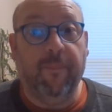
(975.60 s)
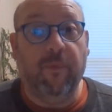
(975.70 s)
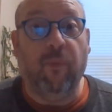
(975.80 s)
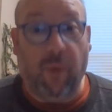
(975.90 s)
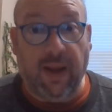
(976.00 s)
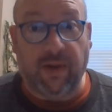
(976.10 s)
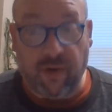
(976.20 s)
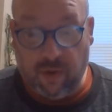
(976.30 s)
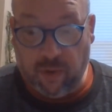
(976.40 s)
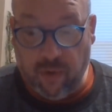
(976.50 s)
Right,
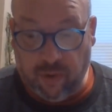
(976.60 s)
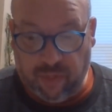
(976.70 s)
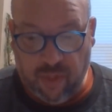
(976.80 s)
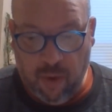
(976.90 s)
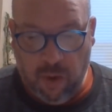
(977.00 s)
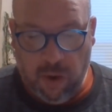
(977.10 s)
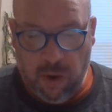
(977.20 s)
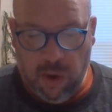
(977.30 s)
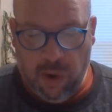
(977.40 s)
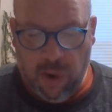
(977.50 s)
Earth.
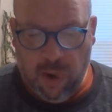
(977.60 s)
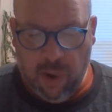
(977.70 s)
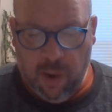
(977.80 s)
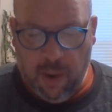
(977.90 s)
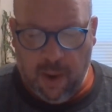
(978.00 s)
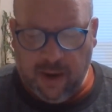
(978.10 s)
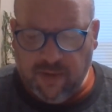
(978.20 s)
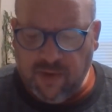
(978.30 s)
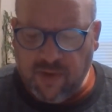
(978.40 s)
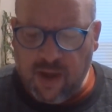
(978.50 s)
And
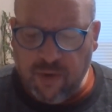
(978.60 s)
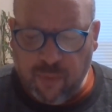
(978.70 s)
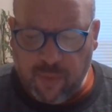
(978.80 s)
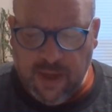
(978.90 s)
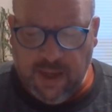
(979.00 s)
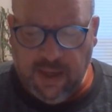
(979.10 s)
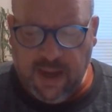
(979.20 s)
she saw green